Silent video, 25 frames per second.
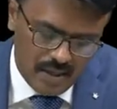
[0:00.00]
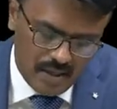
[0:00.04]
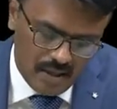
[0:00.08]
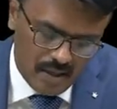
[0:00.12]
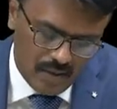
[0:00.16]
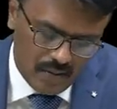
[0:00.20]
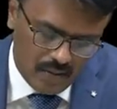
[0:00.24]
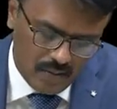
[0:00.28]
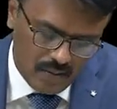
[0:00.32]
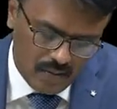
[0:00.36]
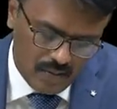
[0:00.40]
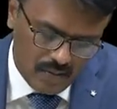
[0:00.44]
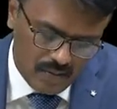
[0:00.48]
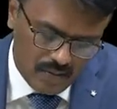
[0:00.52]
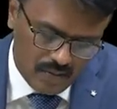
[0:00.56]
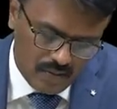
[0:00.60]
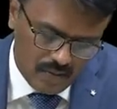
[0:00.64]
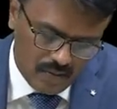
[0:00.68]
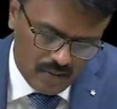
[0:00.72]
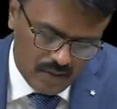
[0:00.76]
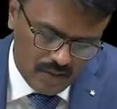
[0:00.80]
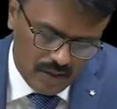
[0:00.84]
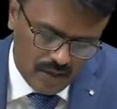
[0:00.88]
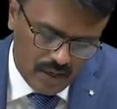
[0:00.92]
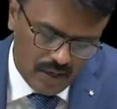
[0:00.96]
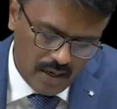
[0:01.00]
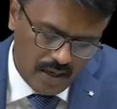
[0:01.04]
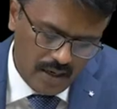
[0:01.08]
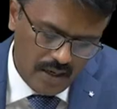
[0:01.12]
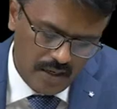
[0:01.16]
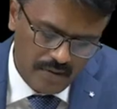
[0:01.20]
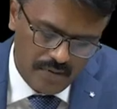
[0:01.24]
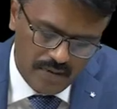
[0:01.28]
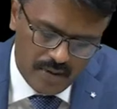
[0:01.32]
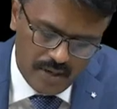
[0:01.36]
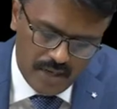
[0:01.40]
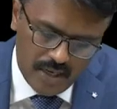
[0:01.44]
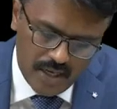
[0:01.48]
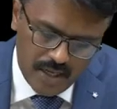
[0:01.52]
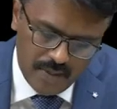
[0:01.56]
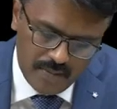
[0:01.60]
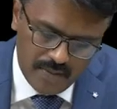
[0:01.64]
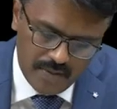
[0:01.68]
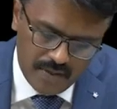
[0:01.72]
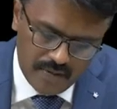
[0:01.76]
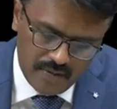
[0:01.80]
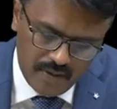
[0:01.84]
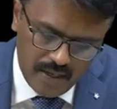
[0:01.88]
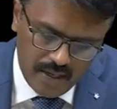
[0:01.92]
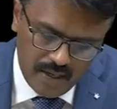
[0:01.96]
Now there are different
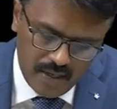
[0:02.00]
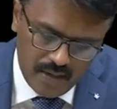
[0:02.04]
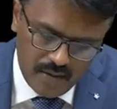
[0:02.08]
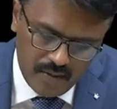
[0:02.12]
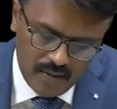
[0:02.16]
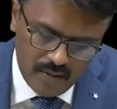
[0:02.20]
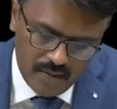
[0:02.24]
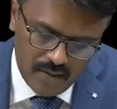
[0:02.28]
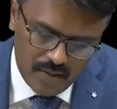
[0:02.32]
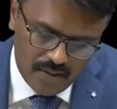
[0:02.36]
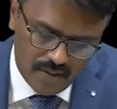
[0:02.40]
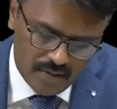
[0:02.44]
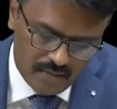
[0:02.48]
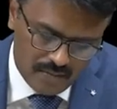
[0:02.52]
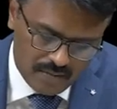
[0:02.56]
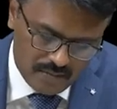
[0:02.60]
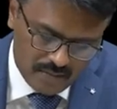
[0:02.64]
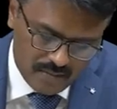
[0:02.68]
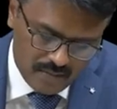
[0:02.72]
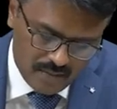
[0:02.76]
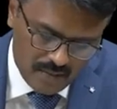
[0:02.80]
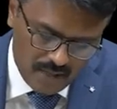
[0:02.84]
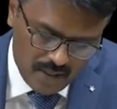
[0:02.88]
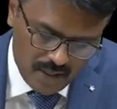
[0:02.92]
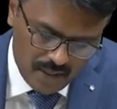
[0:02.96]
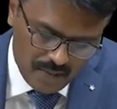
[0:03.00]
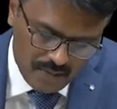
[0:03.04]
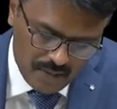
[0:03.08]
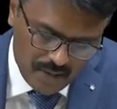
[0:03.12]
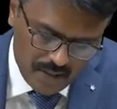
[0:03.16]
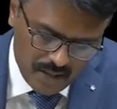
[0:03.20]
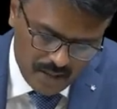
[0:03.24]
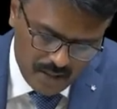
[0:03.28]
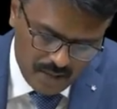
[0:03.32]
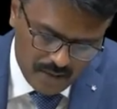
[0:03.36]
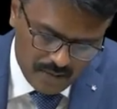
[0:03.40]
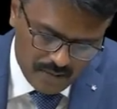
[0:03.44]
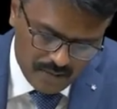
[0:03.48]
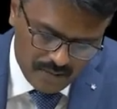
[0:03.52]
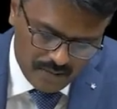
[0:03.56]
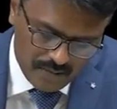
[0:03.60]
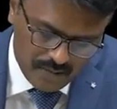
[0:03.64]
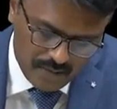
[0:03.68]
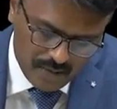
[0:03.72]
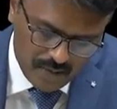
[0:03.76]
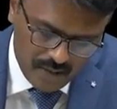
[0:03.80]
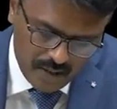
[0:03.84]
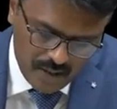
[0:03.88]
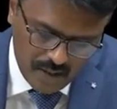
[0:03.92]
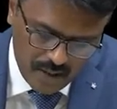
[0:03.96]
types of antagonism. Let me tell you.
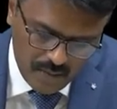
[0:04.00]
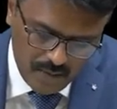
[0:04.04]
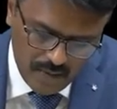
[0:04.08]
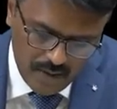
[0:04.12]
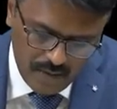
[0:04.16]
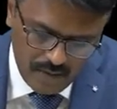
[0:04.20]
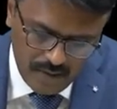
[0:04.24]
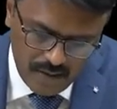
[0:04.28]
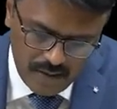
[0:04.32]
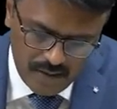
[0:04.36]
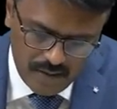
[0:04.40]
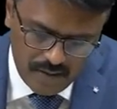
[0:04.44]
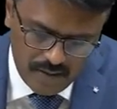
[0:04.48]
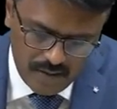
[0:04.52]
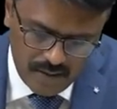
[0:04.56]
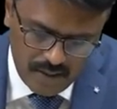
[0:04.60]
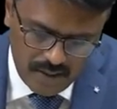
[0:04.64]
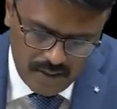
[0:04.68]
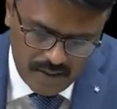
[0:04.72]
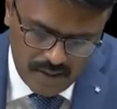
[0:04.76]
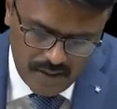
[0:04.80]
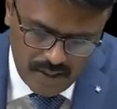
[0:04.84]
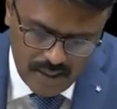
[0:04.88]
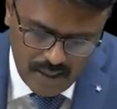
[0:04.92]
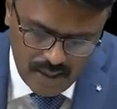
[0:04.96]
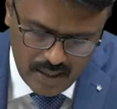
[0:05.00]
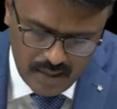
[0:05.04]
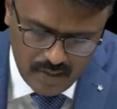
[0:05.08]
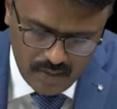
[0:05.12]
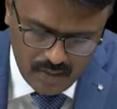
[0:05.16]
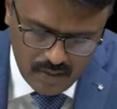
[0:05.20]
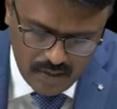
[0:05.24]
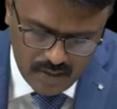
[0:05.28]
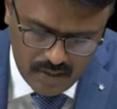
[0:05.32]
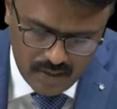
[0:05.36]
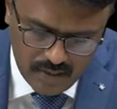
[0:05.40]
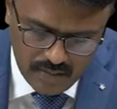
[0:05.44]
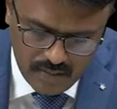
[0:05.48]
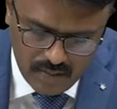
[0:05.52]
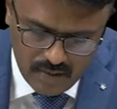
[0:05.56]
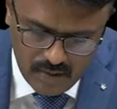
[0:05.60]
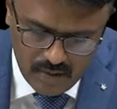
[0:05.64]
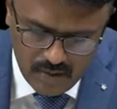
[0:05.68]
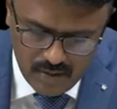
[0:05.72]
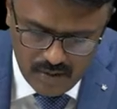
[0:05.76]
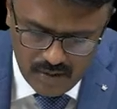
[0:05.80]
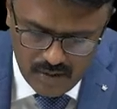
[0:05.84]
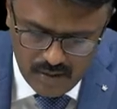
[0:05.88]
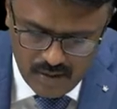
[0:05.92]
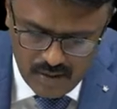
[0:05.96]
Number 1, there is an antagonism
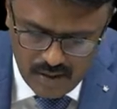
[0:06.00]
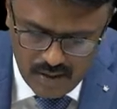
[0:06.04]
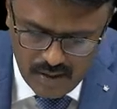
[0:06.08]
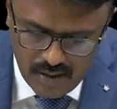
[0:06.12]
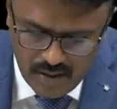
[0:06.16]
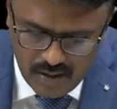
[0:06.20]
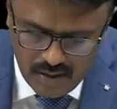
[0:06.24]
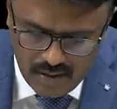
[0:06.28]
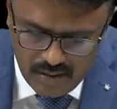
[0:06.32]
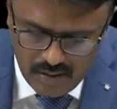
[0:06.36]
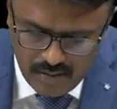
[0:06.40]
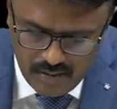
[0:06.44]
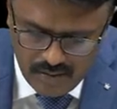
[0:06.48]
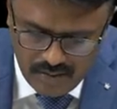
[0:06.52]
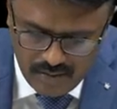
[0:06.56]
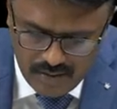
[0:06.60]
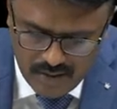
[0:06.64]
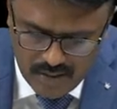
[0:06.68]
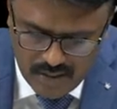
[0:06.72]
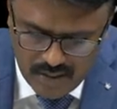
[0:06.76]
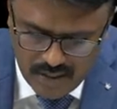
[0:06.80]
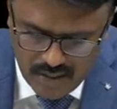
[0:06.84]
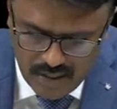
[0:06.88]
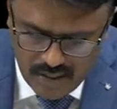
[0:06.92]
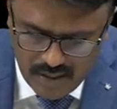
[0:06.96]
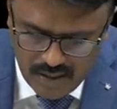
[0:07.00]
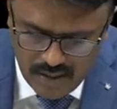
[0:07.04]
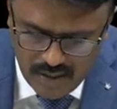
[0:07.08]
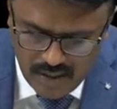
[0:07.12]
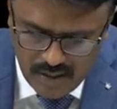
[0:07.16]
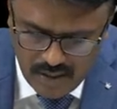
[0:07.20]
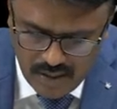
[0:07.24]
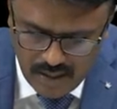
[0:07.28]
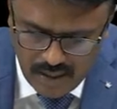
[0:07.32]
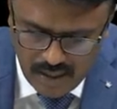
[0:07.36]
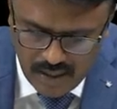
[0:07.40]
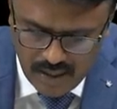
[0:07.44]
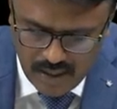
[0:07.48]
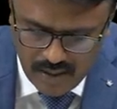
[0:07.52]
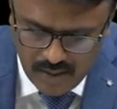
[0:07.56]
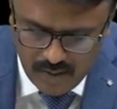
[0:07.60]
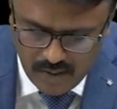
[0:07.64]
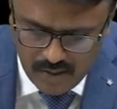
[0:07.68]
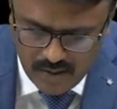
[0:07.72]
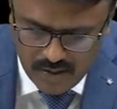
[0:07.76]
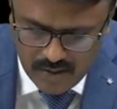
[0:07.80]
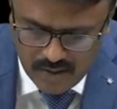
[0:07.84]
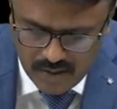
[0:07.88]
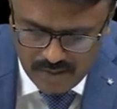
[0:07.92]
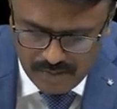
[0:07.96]
called physical
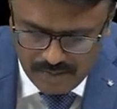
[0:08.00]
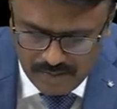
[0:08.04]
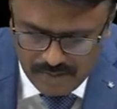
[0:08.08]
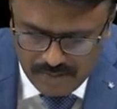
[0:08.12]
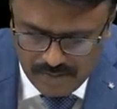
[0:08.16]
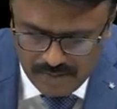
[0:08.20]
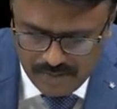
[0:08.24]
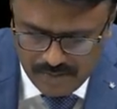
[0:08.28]
antagonism.